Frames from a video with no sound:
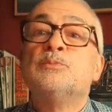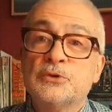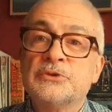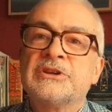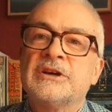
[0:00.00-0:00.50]

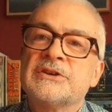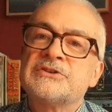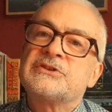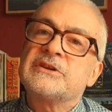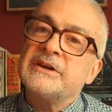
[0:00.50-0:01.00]

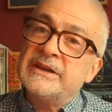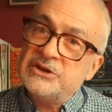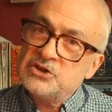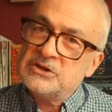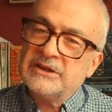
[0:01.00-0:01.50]
broadcaster
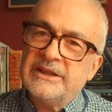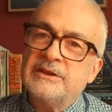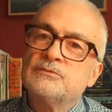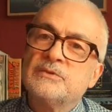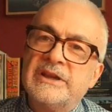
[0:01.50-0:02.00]

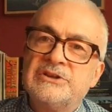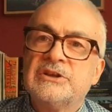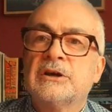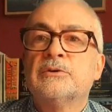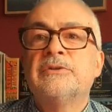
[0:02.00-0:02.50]
initially
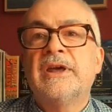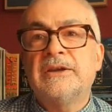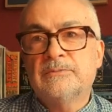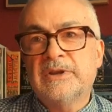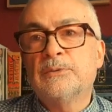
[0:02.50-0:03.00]
radio and
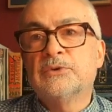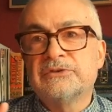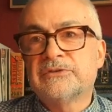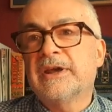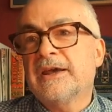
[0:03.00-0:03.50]
then it
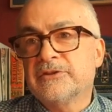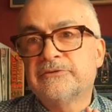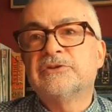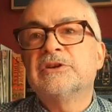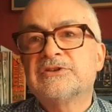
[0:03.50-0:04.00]
was they had the
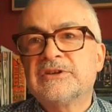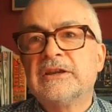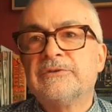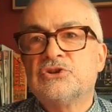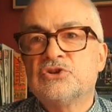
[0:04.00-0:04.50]
first
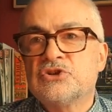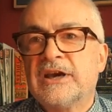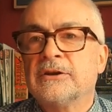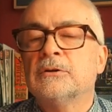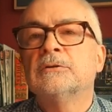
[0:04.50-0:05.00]
television
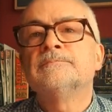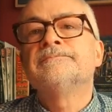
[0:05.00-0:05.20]
channel